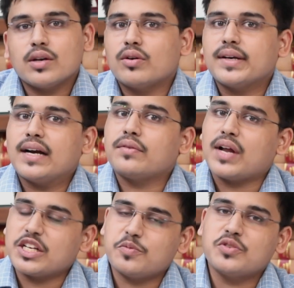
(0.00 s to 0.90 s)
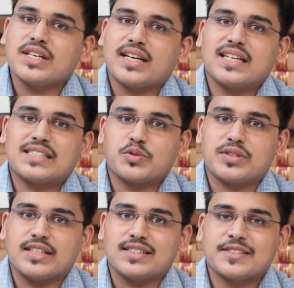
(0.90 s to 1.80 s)
contact Rajput, Jain and
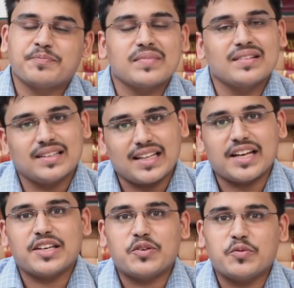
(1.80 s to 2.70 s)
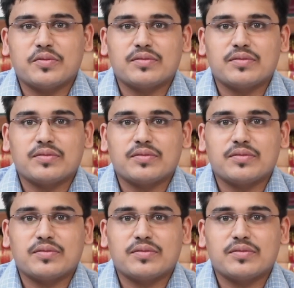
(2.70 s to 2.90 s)
Associates. Thank you.